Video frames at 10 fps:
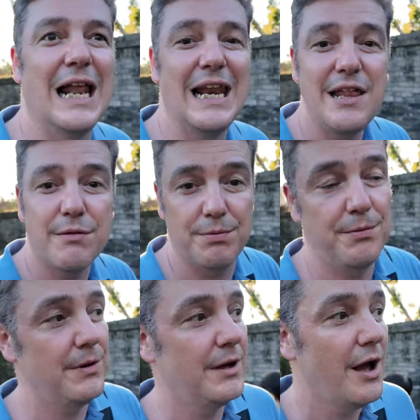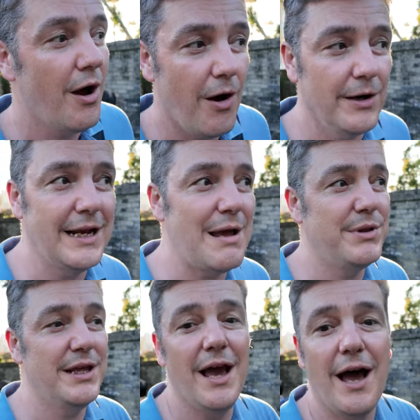At least on an
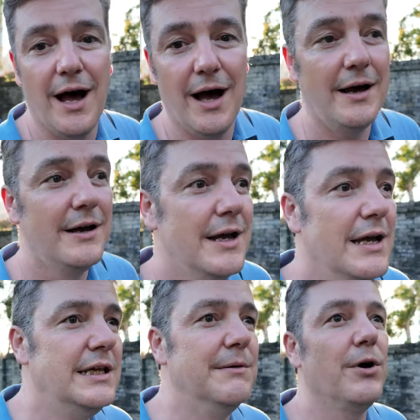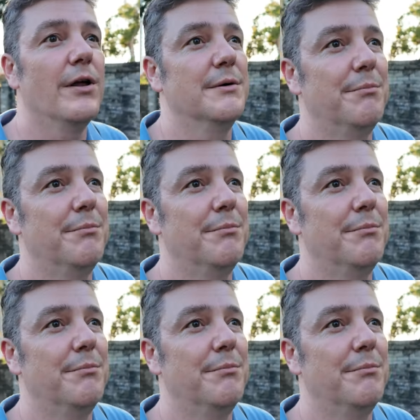MTR, you've got the